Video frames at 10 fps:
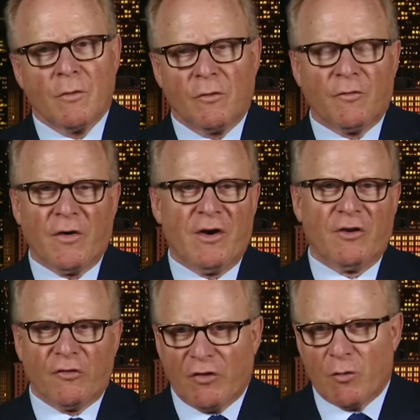It's a very
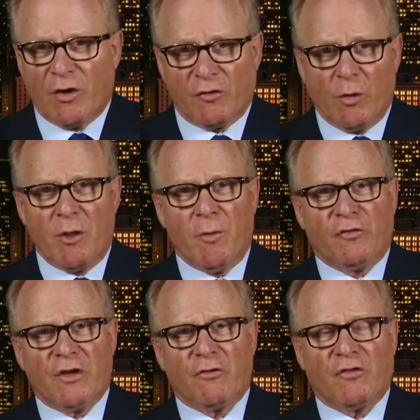interesting question. One of the
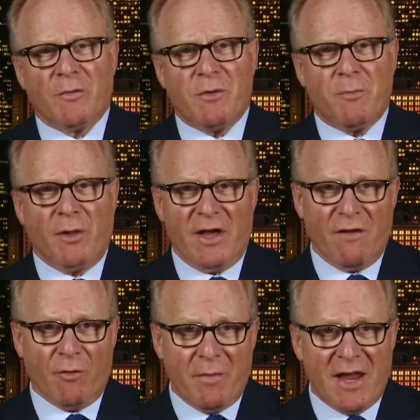most interesting people I
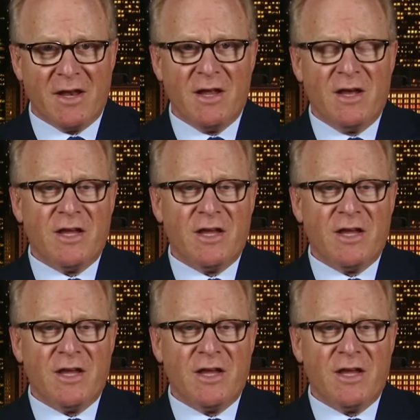ever met.